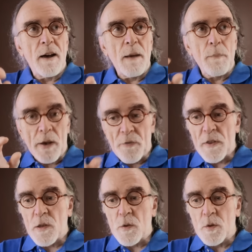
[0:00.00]
I uh, buy
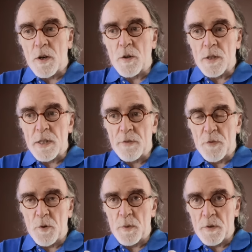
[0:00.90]
physical gold in the
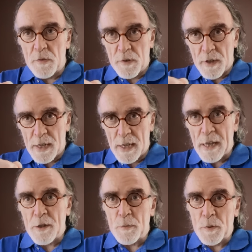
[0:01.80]
form of
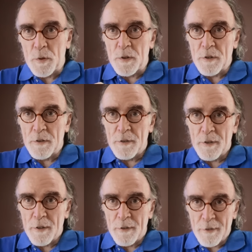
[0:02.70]
collectible
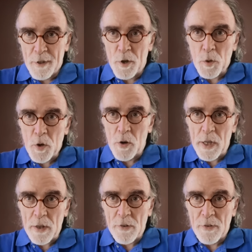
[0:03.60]
gold
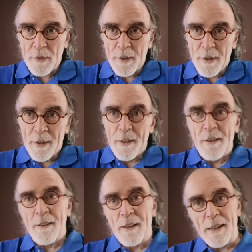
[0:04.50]
coins
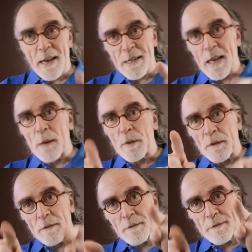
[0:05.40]
to get that
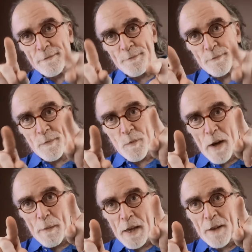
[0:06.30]
double
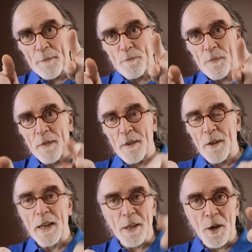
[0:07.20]
whammy.
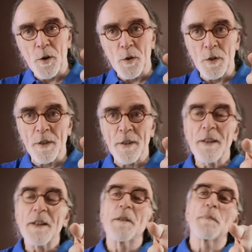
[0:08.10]
get the gold,
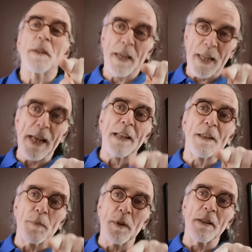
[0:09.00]
but the
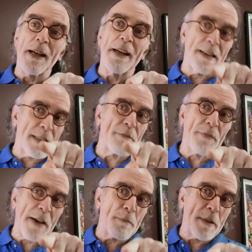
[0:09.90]
collectible, and it's in
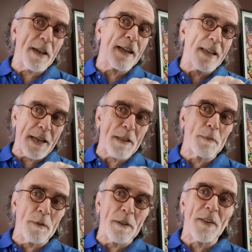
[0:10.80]
fact been the
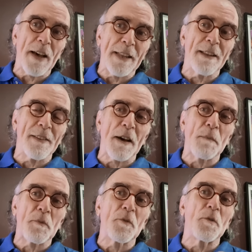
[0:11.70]
collectible side that's
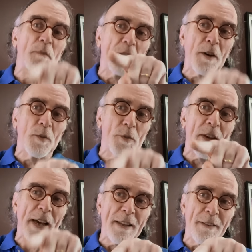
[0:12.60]
outperformed the gold
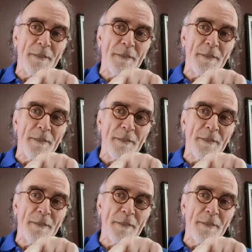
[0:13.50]
side.